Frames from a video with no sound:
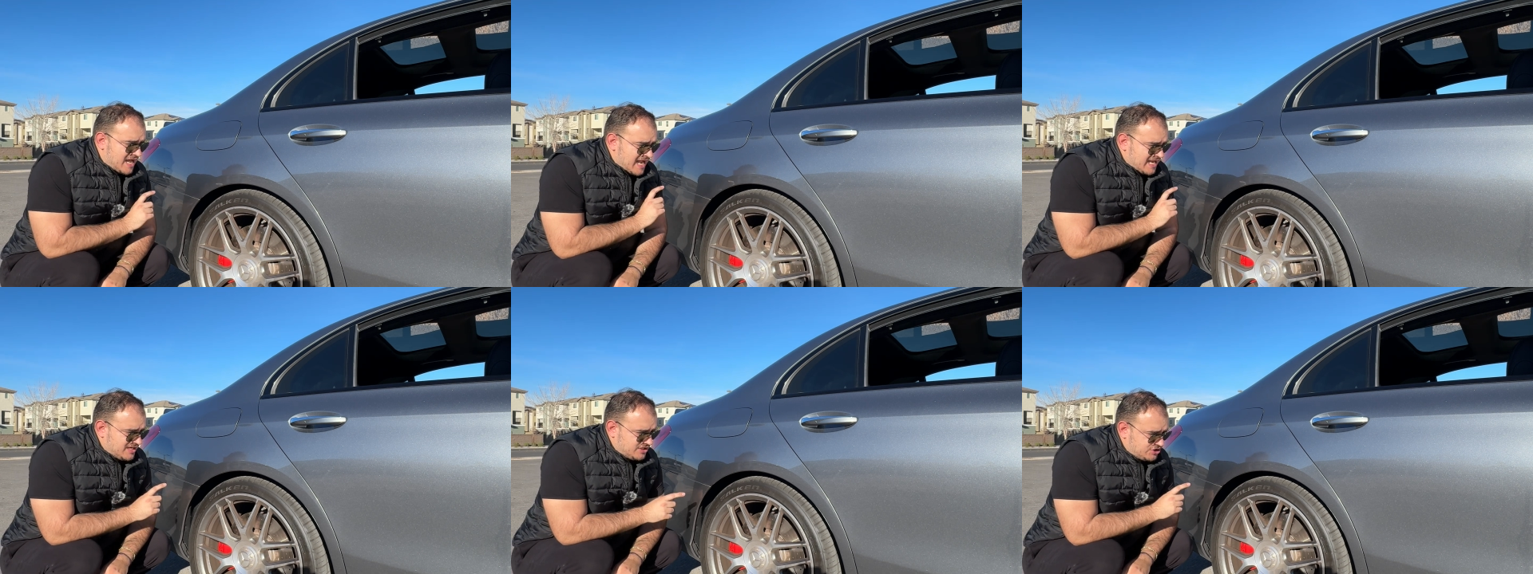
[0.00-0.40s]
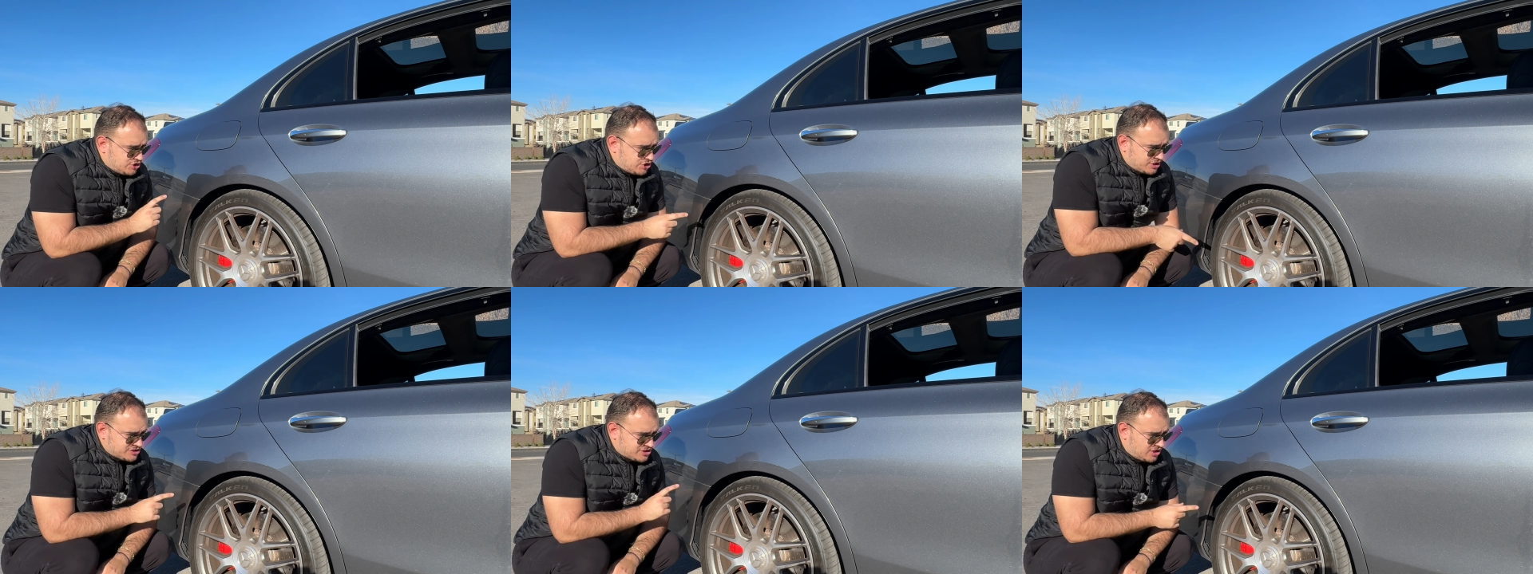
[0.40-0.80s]
I
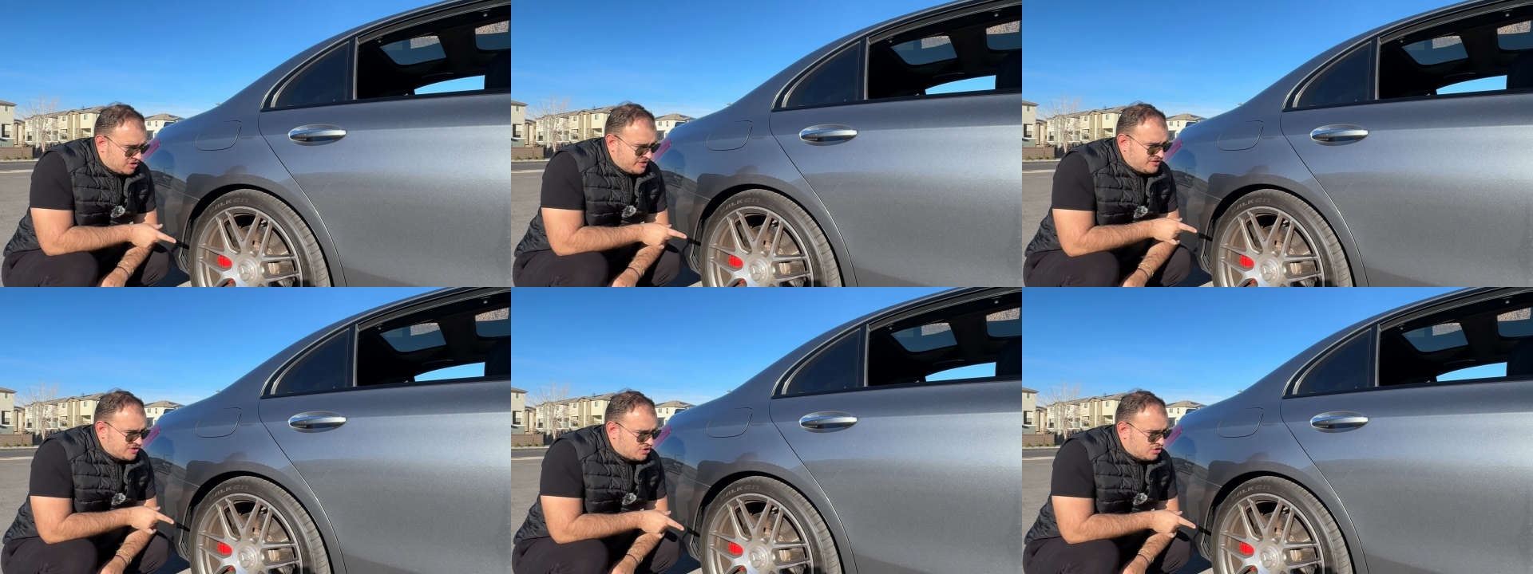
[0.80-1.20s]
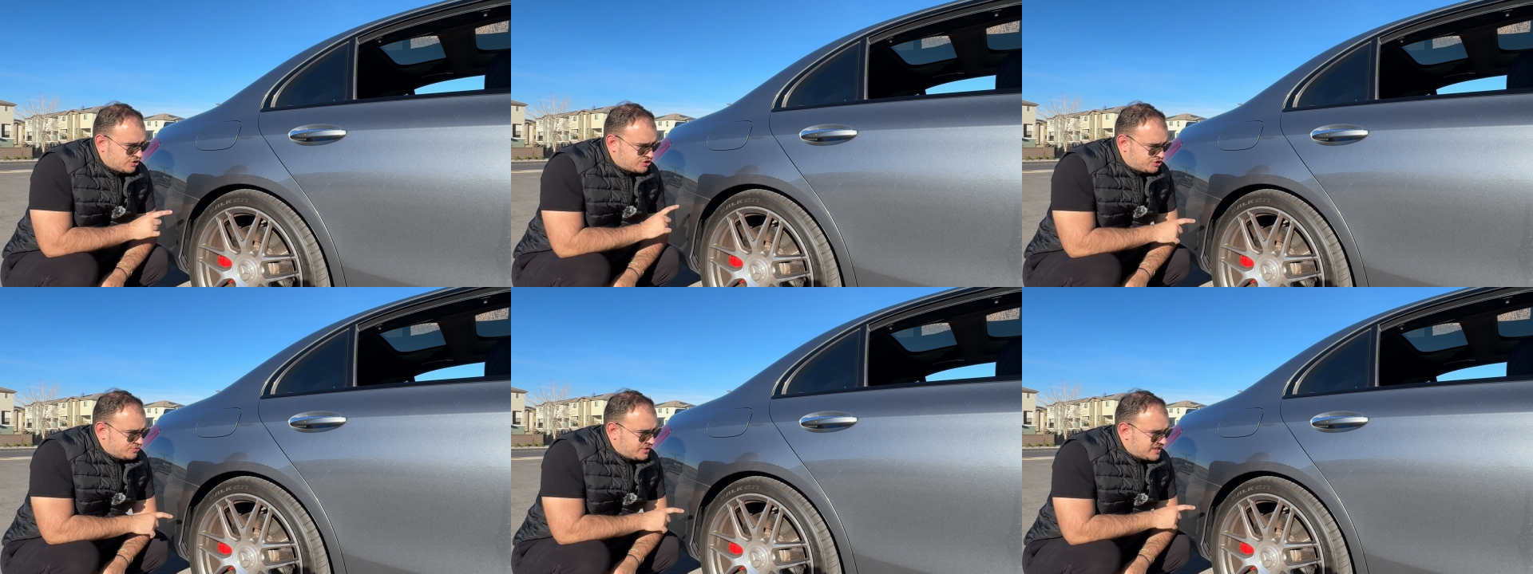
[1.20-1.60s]
just cleaned the
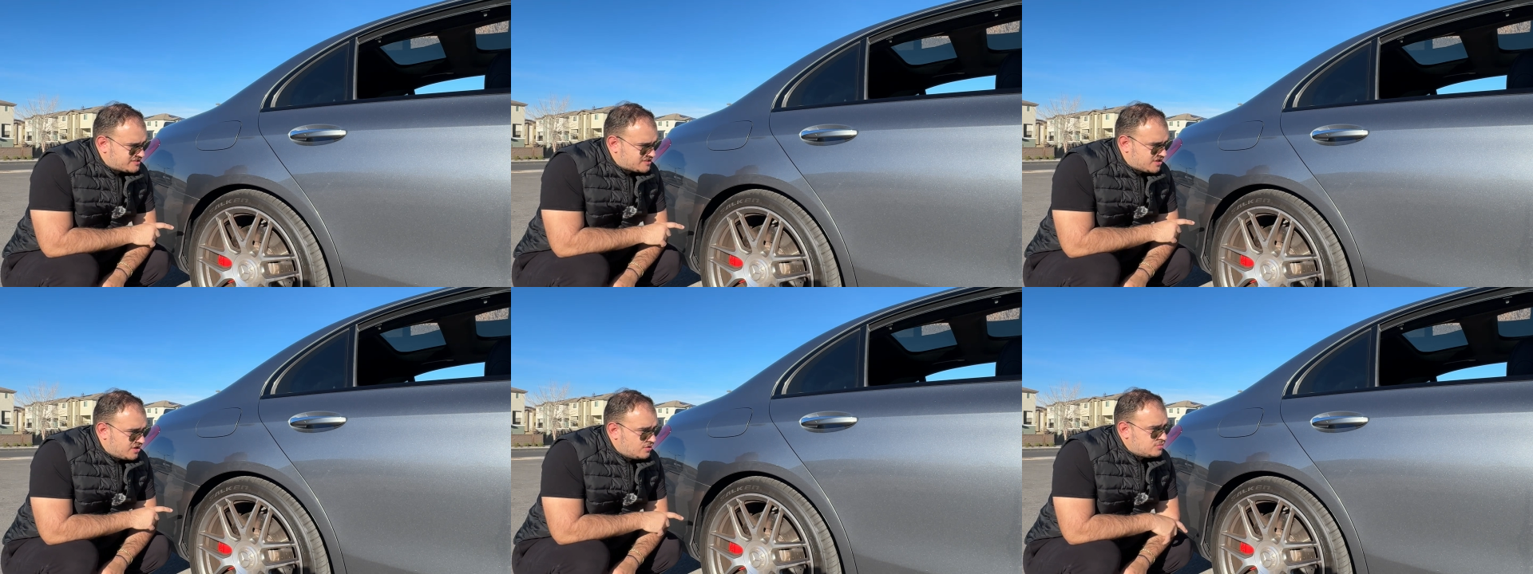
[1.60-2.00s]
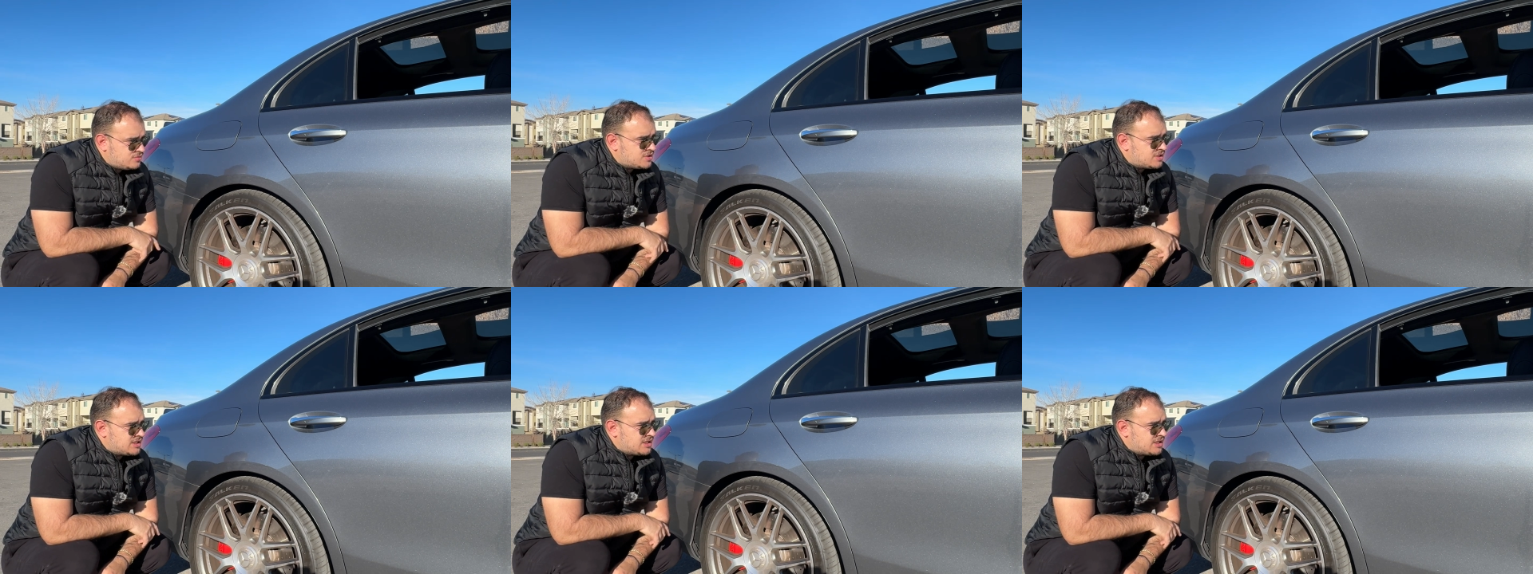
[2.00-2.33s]
car 2 days ago.